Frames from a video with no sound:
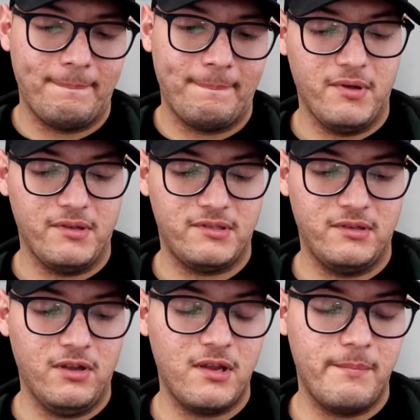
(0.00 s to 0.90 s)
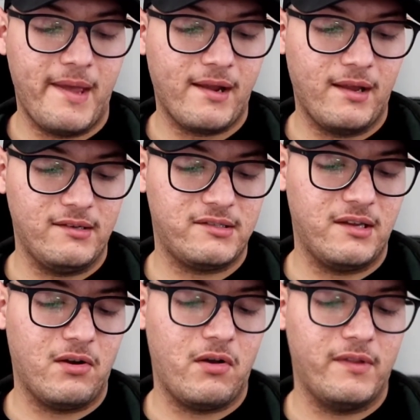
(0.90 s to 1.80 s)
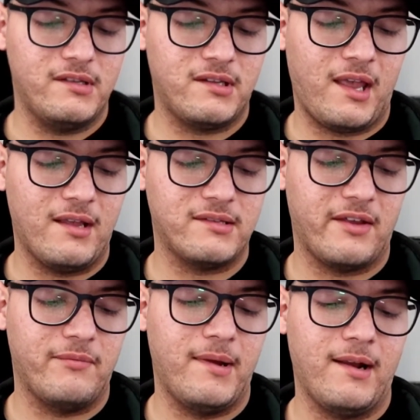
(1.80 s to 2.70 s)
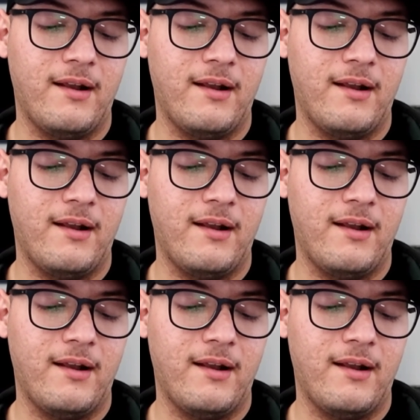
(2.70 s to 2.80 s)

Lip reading: But looking back and seeing all these cakes I've made,